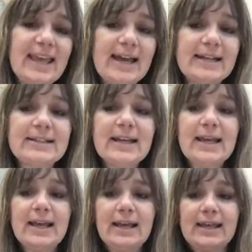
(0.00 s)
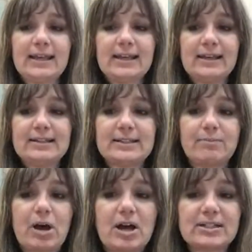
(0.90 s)
Again,
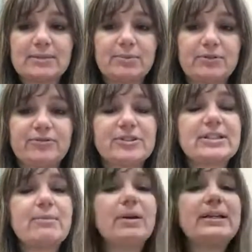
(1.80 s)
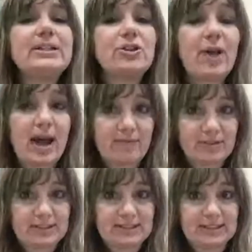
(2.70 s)
is it possible for somebody to have
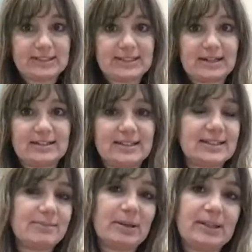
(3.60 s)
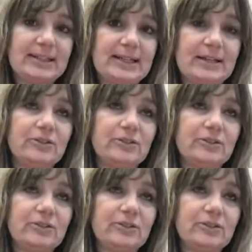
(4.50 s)
a disability,